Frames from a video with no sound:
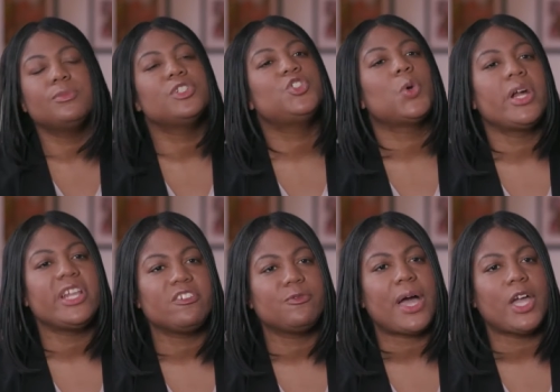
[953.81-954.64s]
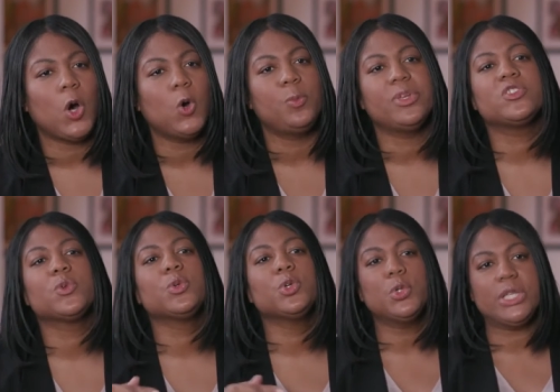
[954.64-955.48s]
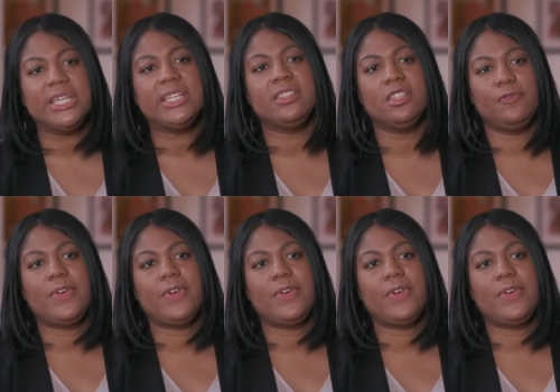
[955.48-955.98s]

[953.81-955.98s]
majority of my hope is rooted in the